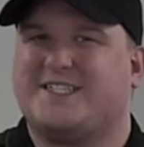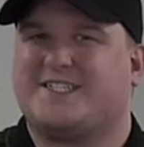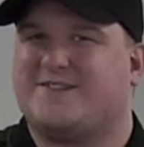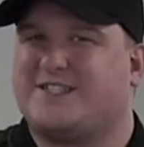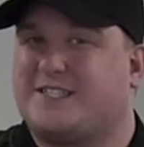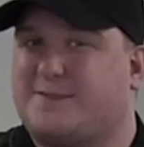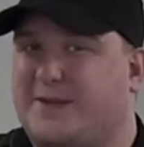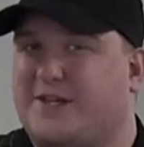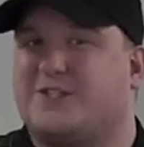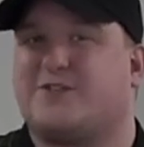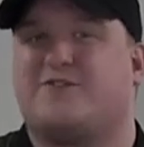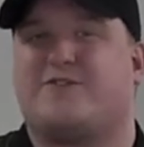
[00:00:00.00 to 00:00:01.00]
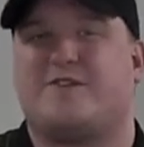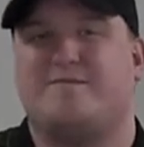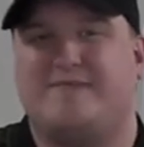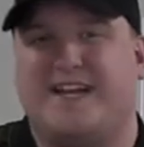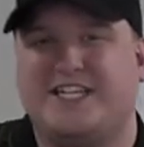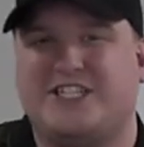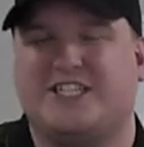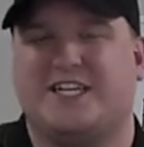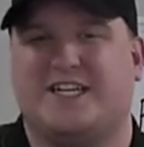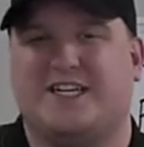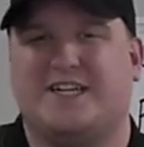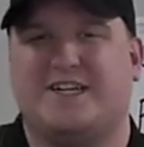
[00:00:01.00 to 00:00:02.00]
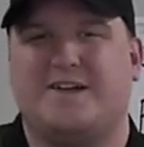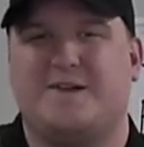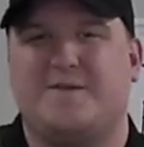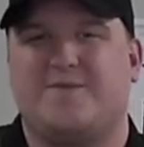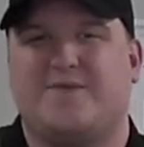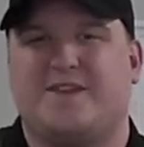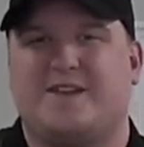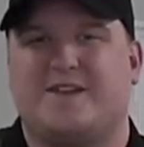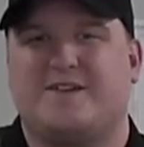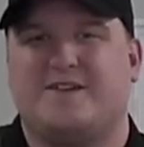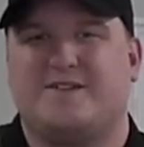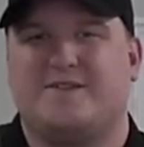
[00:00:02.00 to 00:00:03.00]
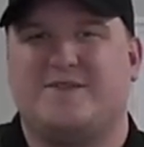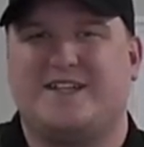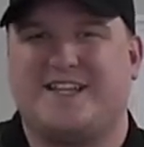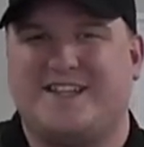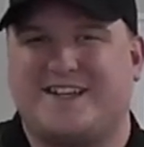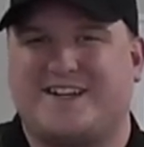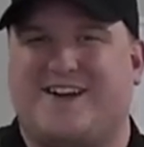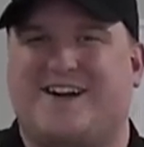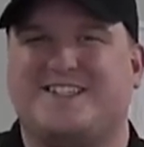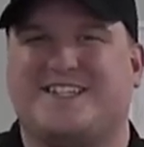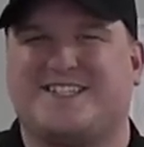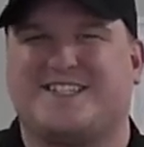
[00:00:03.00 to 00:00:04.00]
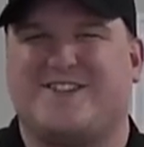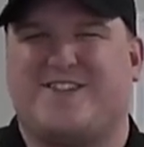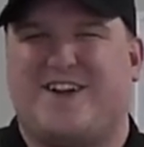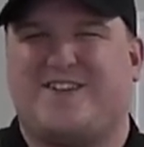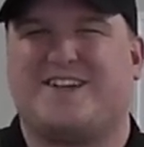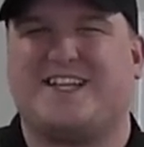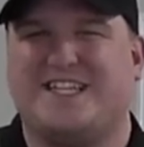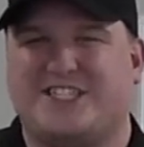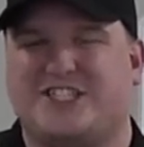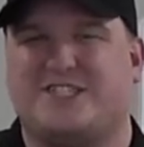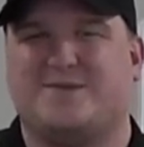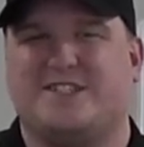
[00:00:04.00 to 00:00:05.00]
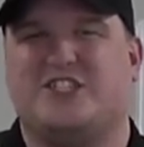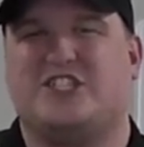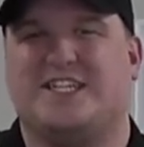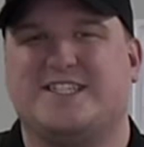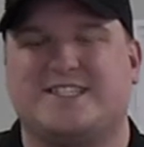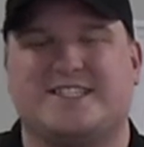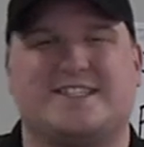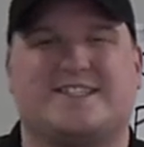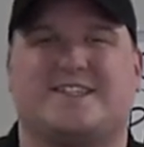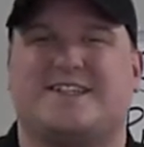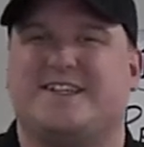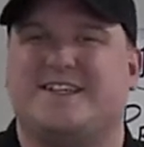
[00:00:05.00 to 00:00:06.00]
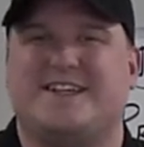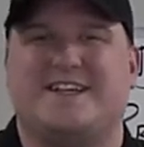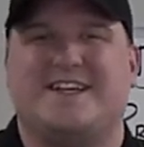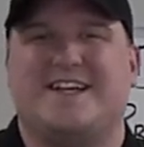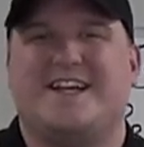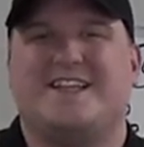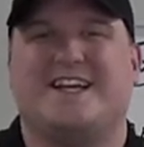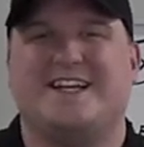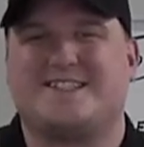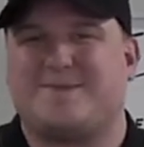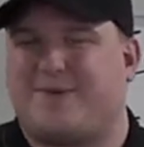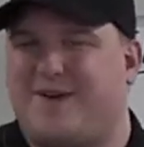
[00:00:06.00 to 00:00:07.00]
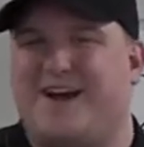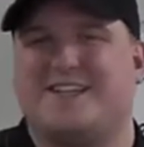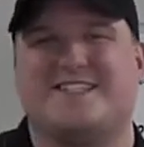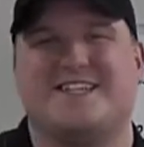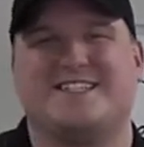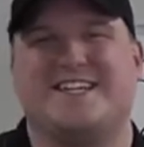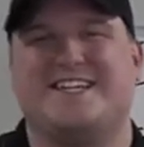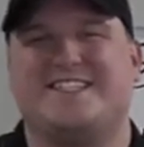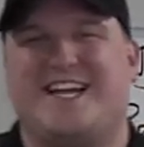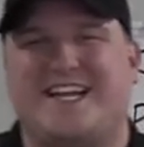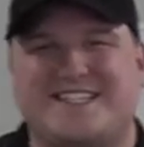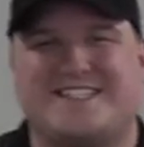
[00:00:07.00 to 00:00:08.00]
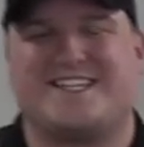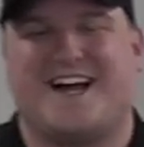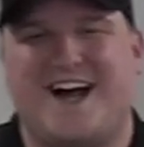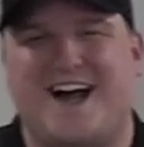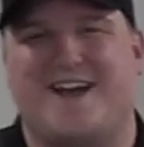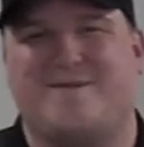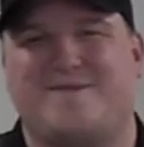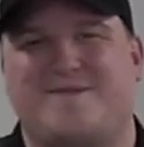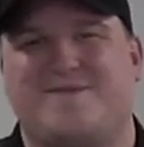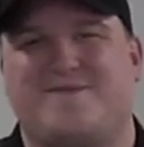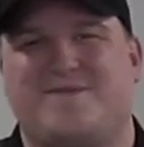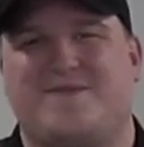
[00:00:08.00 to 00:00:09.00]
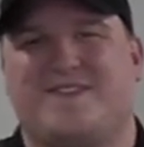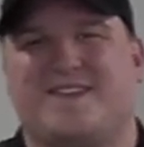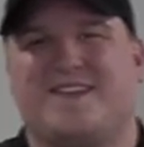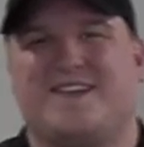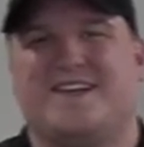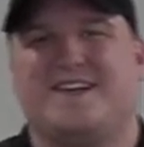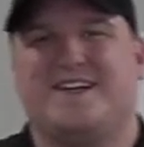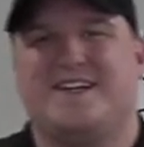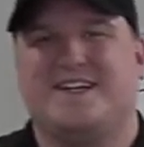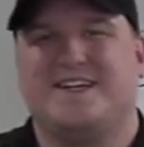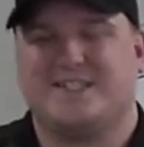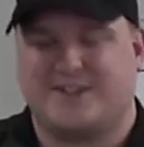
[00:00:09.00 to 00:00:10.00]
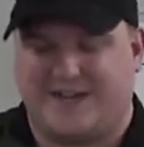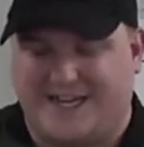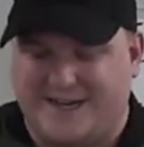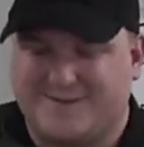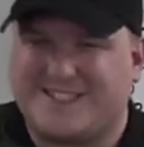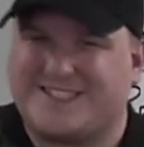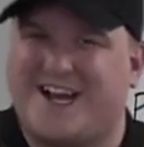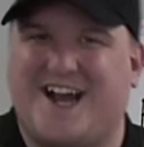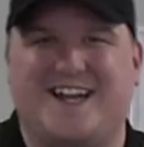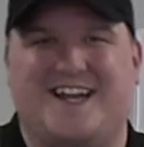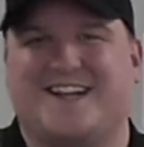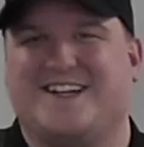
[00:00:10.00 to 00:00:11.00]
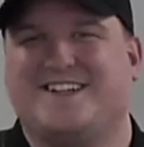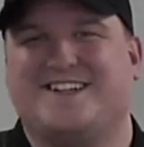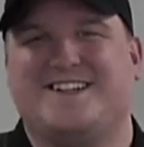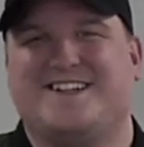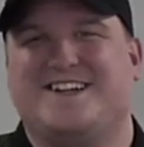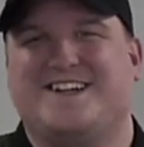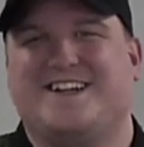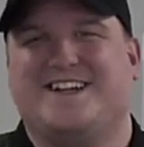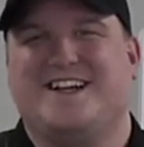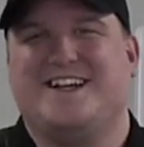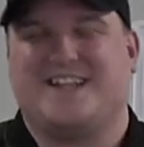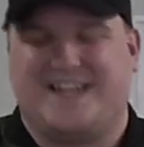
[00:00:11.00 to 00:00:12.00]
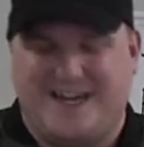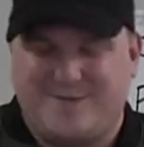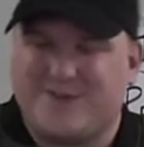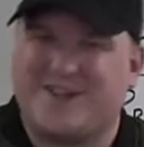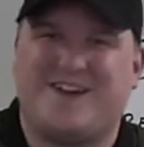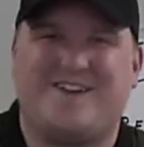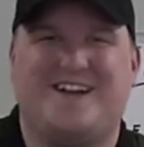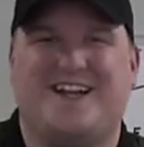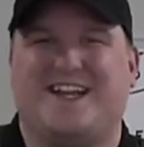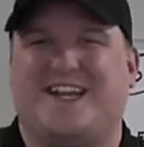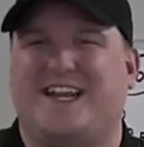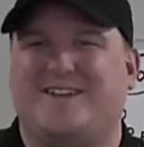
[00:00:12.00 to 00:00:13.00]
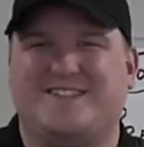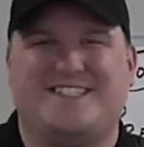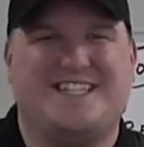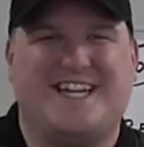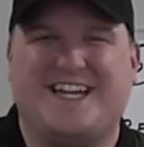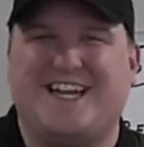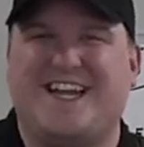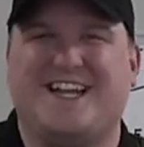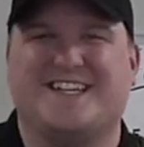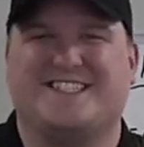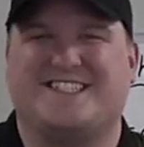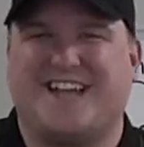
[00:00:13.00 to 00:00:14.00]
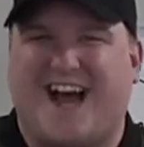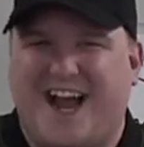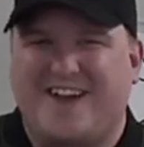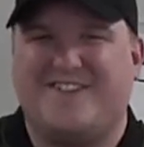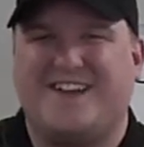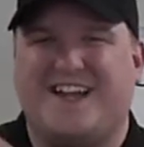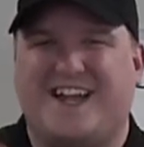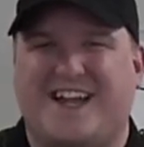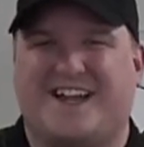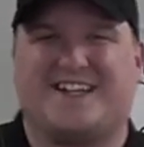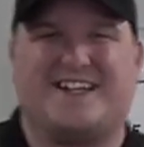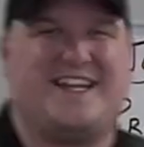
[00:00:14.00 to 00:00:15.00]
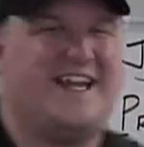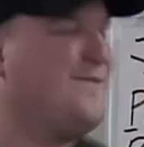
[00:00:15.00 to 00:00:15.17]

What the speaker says: of spiritual formation within the context of our relationship with Jesus, that it's a process and it takes time. So keep studying, keep learning, keep digging in, diving in, keep